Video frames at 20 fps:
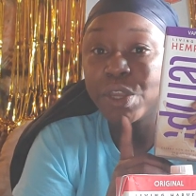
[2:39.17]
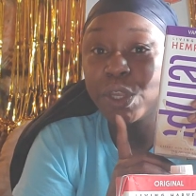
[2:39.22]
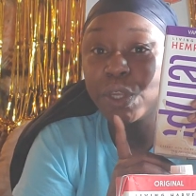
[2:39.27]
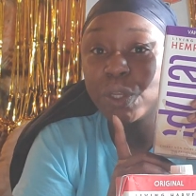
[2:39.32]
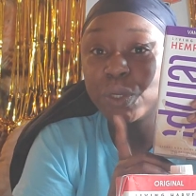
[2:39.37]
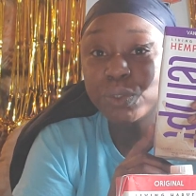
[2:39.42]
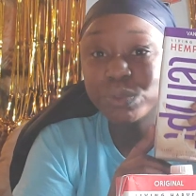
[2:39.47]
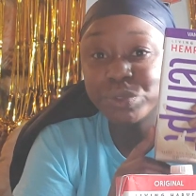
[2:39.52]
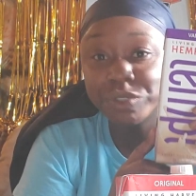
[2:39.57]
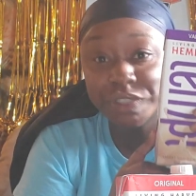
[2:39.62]

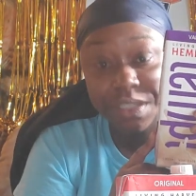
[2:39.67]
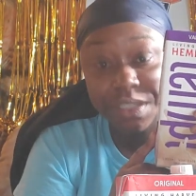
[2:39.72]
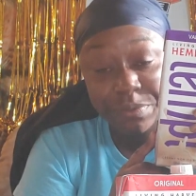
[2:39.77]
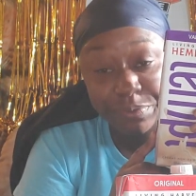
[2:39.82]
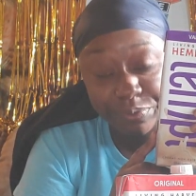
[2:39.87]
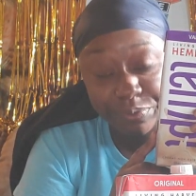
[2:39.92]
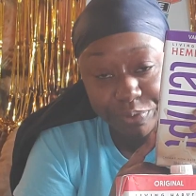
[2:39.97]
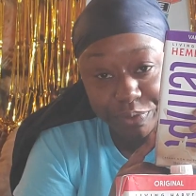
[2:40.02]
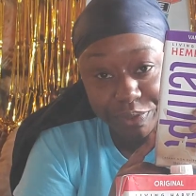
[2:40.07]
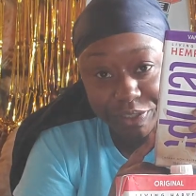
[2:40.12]
gluten
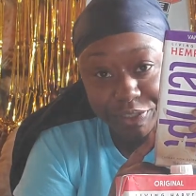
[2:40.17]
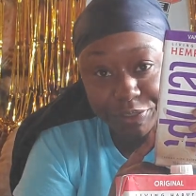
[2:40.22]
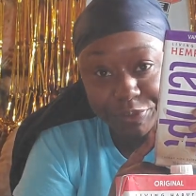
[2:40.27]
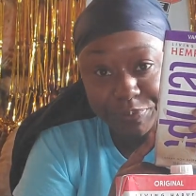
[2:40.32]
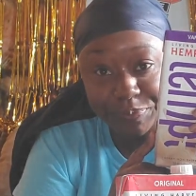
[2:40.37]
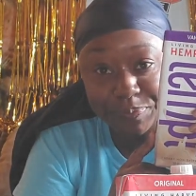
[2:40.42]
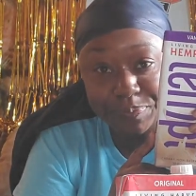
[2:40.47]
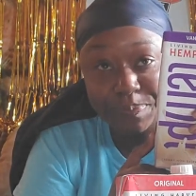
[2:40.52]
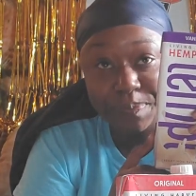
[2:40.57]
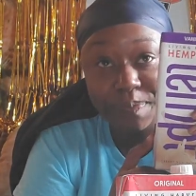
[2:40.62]
free,
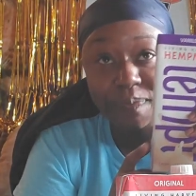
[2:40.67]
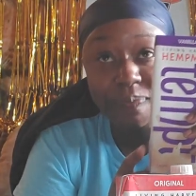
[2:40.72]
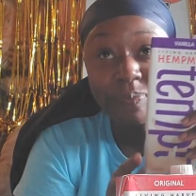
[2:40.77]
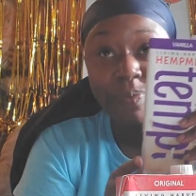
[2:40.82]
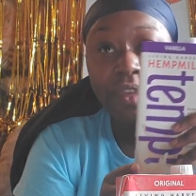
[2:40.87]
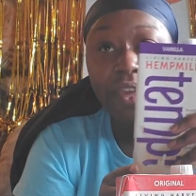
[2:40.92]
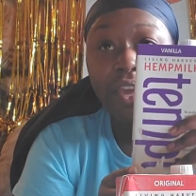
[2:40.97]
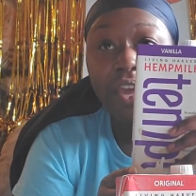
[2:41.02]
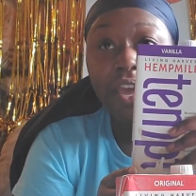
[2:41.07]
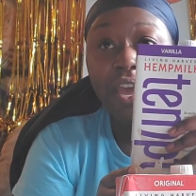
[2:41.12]

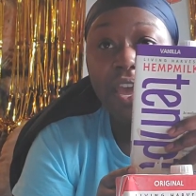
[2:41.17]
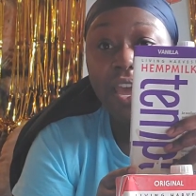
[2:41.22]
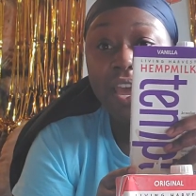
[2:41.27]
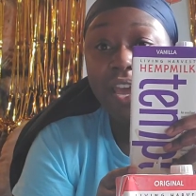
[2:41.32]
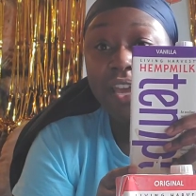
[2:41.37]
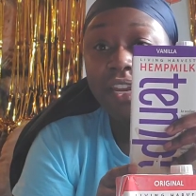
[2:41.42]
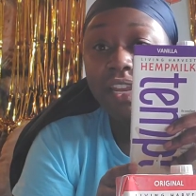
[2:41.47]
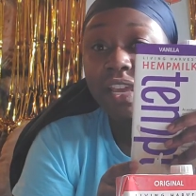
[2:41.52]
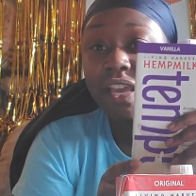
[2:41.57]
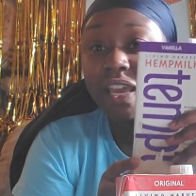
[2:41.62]

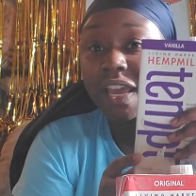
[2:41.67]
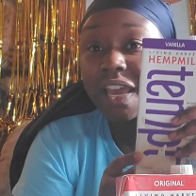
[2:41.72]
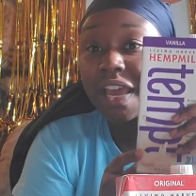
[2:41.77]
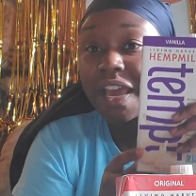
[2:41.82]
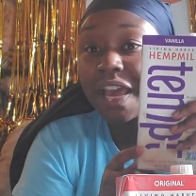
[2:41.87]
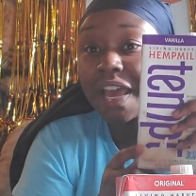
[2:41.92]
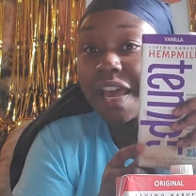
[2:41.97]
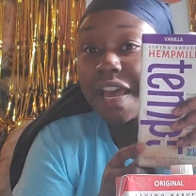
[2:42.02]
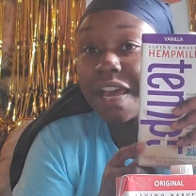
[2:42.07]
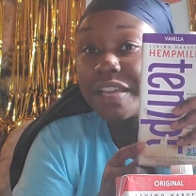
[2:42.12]
and it
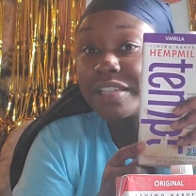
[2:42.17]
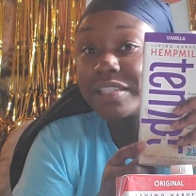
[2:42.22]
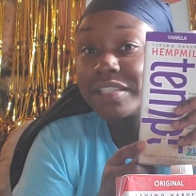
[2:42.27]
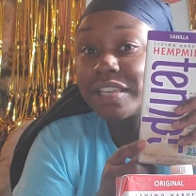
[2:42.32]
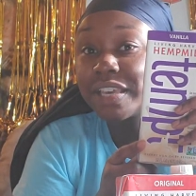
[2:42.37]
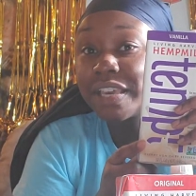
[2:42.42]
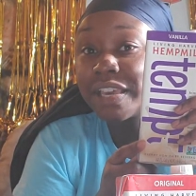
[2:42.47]
has